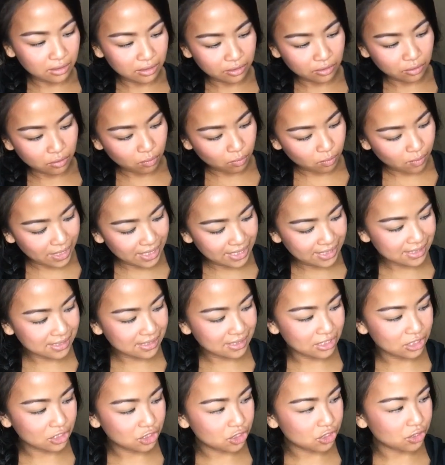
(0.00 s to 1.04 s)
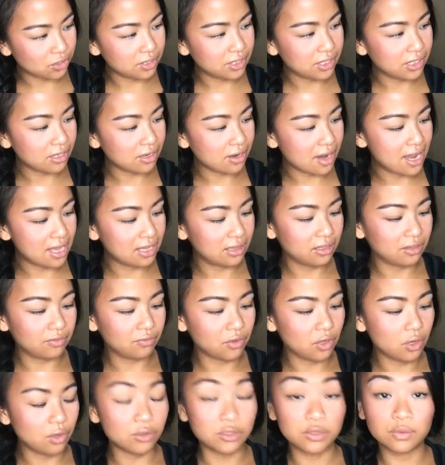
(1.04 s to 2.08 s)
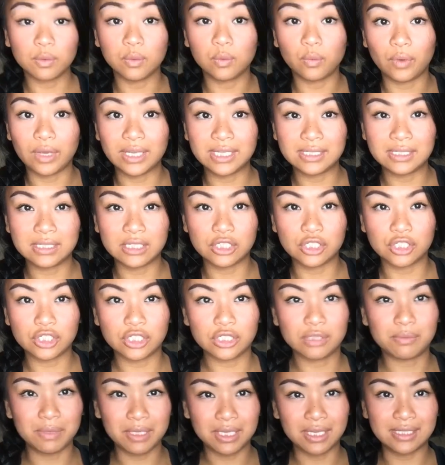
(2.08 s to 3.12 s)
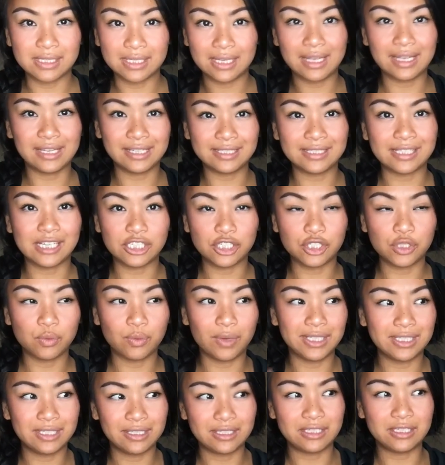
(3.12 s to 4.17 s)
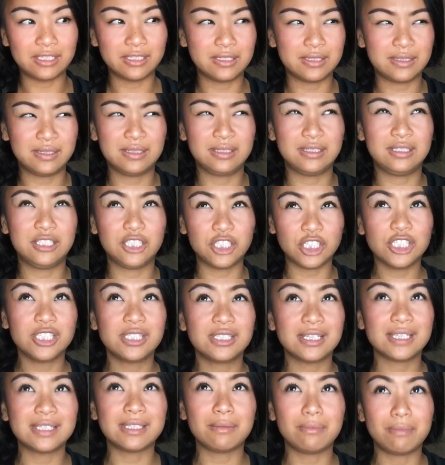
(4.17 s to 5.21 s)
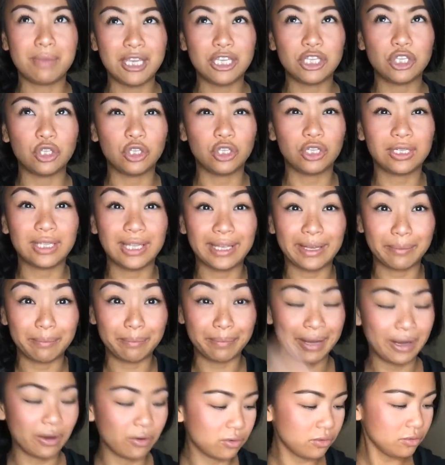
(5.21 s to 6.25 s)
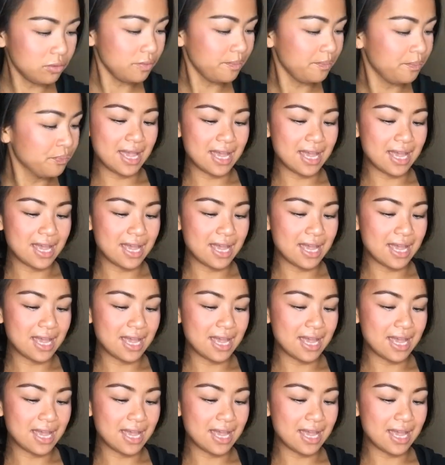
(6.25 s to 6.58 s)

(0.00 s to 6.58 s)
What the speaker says: little waist cincher here. I love coats with waist cinchers because it accentuates and just doesn't make you look like a barrel.